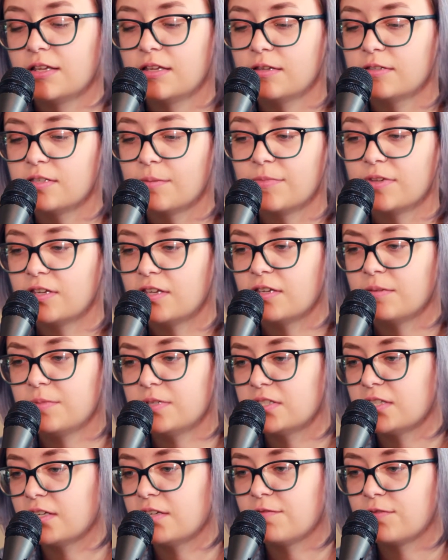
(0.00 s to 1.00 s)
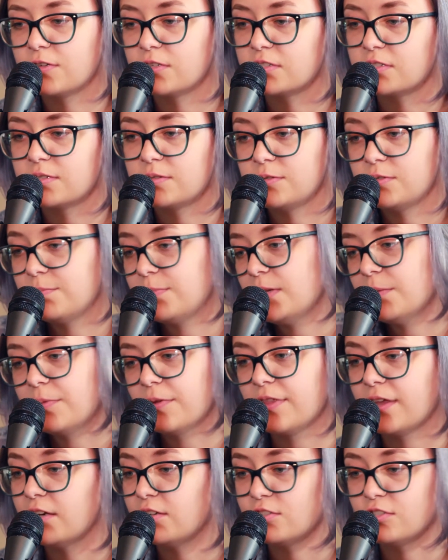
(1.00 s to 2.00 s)
Something can be said for people
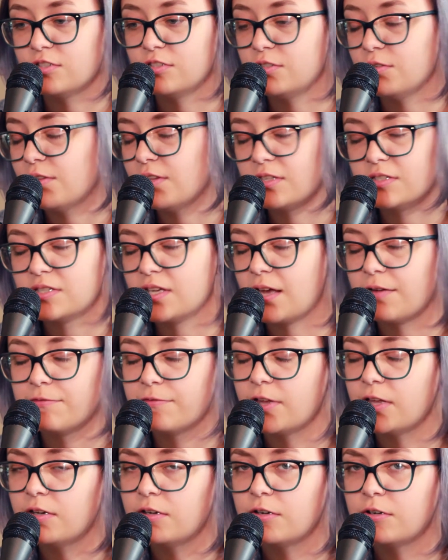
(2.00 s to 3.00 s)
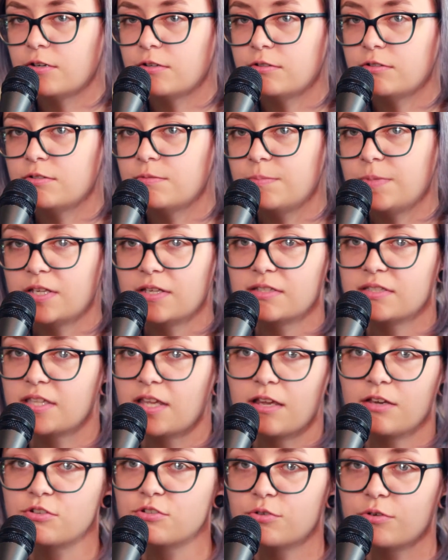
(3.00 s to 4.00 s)
that just do things to have fun or because
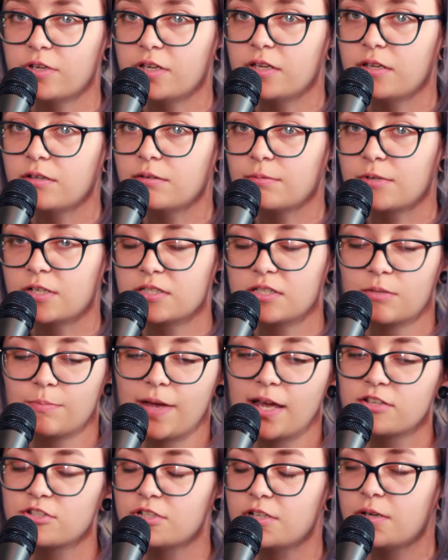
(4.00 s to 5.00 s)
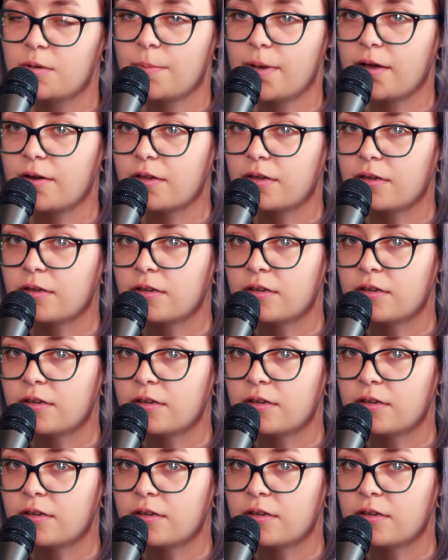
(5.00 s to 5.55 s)
they enjoy it, because they're passionate about it.